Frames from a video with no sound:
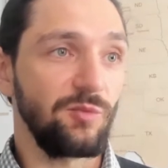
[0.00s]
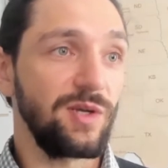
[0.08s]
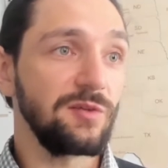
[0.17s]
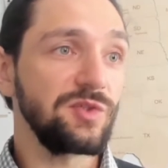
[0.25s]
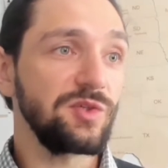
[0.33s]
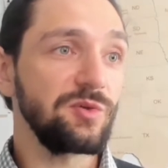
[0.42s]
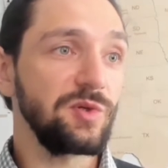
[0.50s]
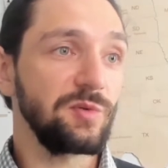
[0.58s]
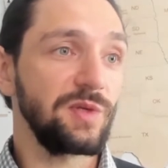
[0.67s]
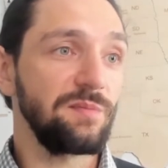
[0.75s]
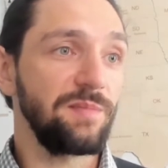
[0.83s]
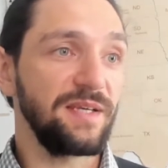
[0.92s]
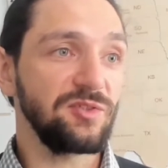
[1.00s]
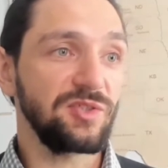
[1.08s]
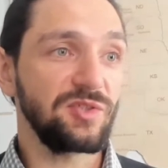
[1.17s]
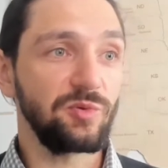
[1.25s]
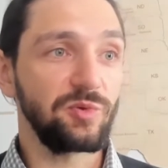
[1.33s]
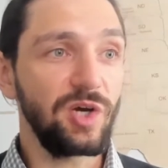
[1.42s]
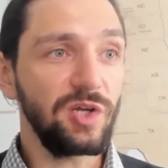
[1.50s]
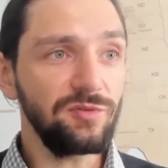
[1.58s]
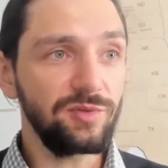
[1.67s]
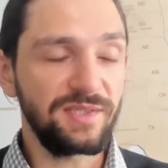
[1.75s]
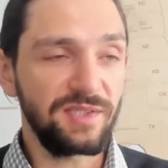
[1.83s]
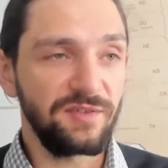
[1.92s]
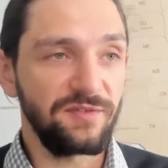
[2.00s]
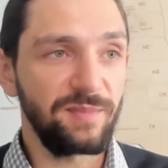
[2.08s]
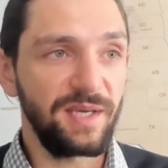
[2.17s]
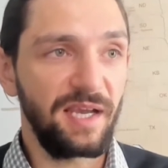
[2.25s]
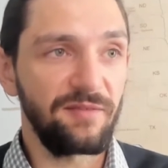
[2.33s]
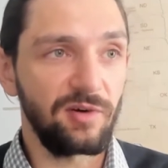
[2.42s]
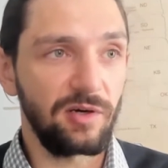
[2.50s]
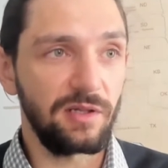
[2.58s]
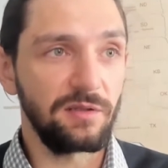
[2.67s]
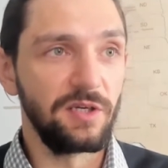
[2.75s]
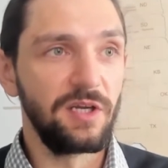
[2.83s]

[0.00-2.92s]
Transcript: We also know that patients who don't receive behavioral